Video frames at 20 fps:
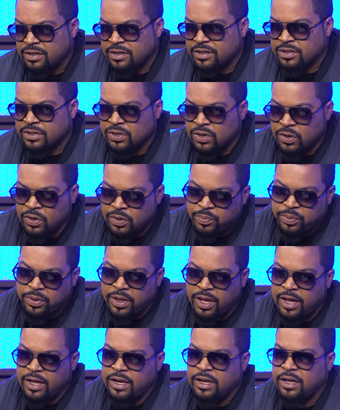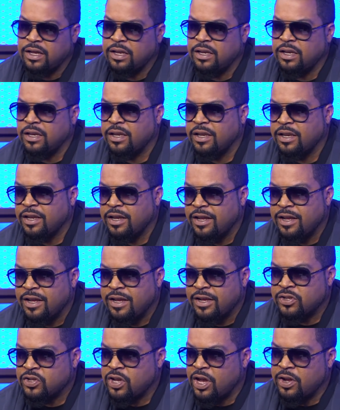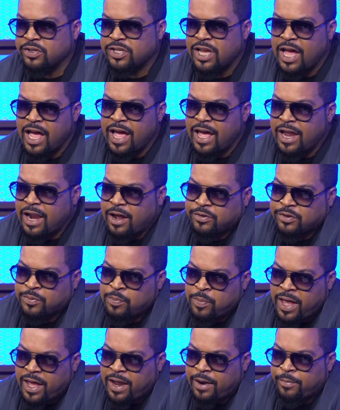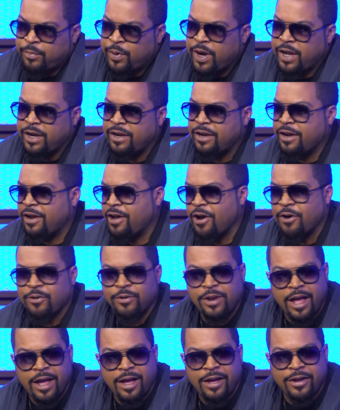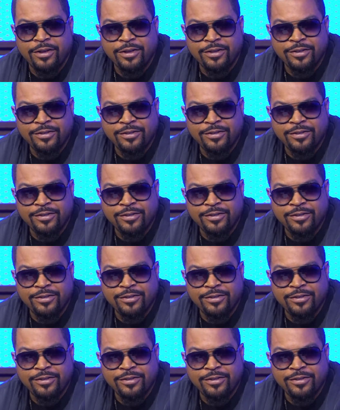So he played it. So I was hot, I was mad, I'm ready to go now.